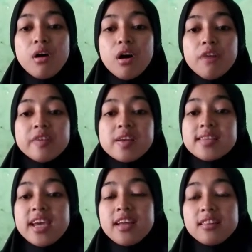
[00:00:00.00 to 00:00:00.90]
of a
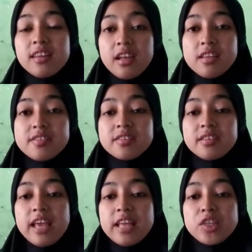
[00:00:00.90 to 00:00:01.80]
sentence
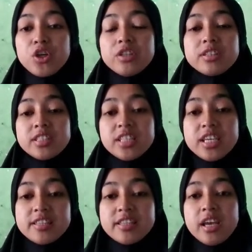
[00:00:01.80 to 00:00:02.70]
that
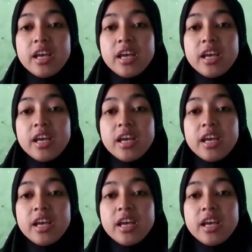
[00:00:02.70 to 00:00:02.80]
consists